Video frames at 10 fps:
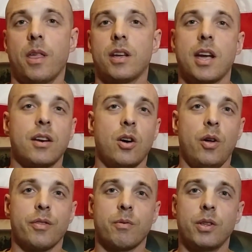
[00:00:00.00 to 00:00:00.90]
Again,
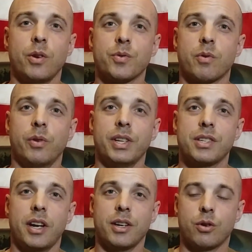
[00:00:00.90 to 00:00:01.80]
all three of those were really
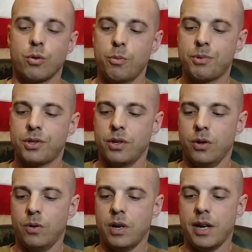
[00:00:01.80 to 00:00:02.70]
tight groups,
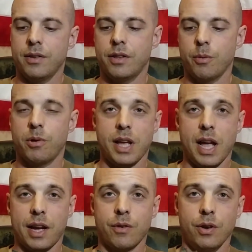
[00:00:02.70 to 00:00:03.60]
so I, they're
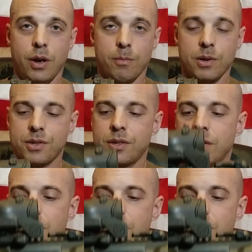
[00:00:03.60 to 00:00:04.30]
pretty accurate numbers,